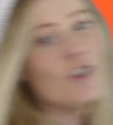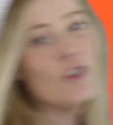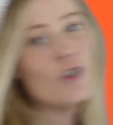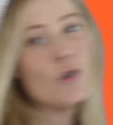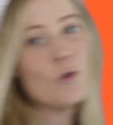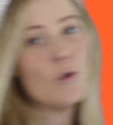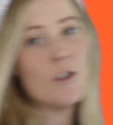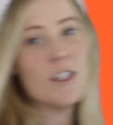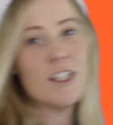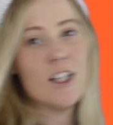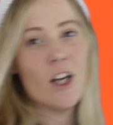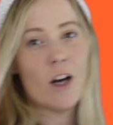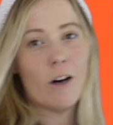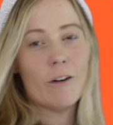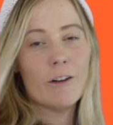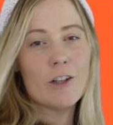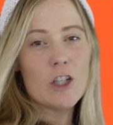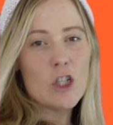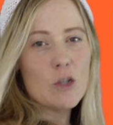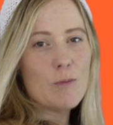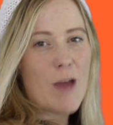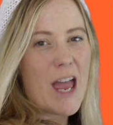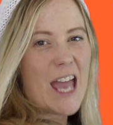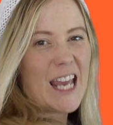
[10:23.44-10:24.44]
juicy
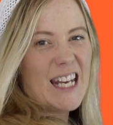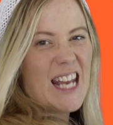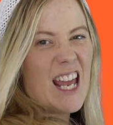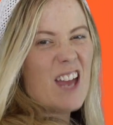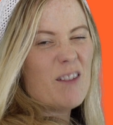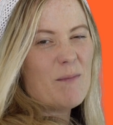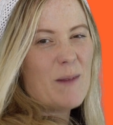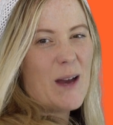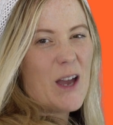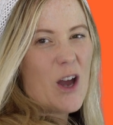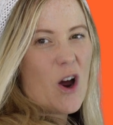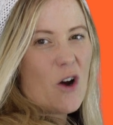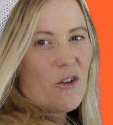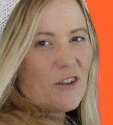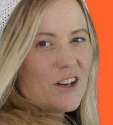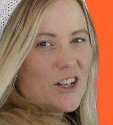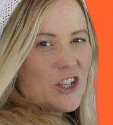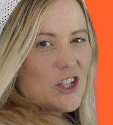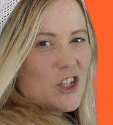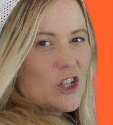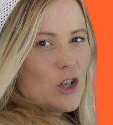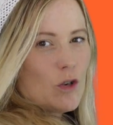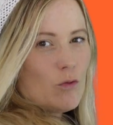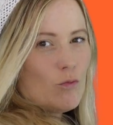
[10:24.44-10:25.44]
orange back and have my
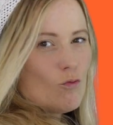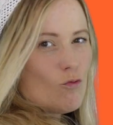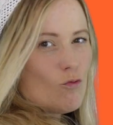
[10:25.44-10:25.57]
orange